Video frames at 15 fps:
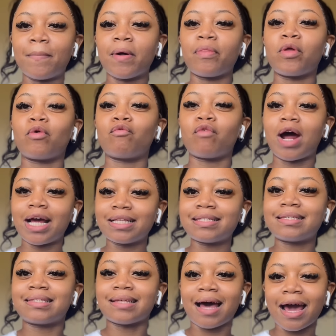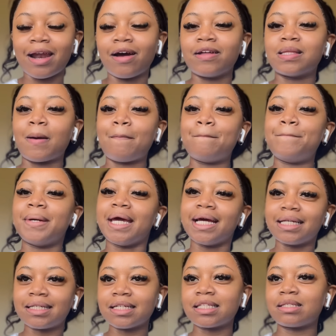on the right side of the
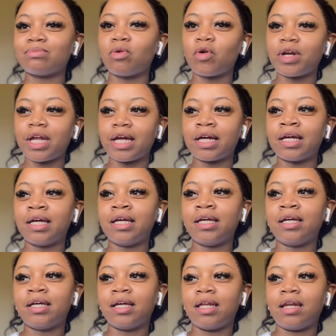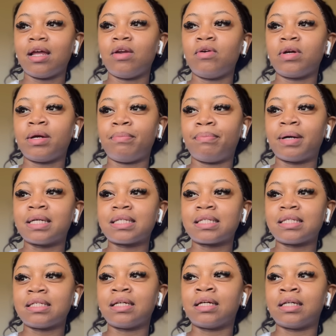bed this morning. Nalogi
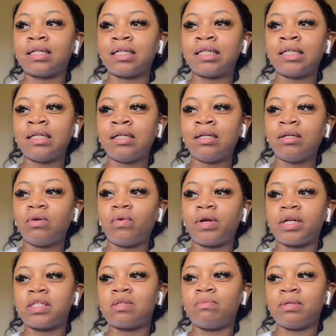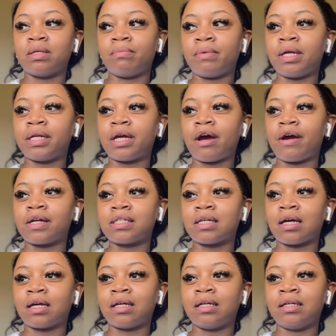Basi wanted to be the main
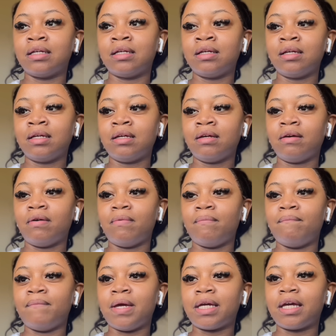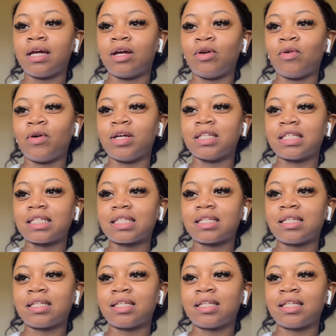character making a noise.
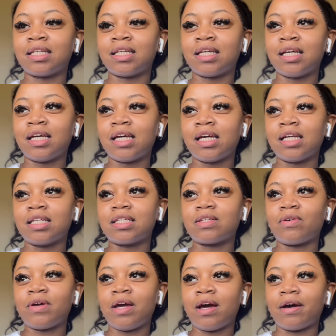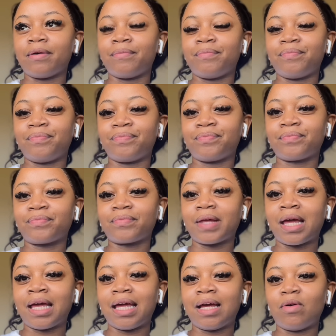So yeah,
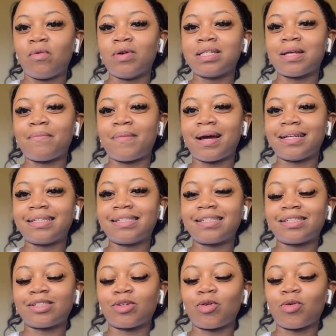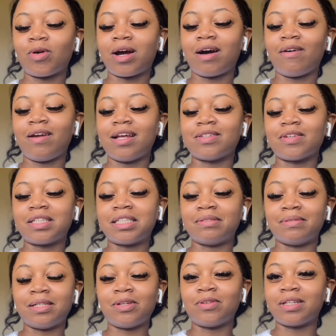was a match. Ngokukhawuleza
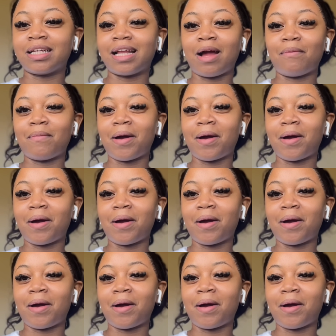ukudibana nongcama.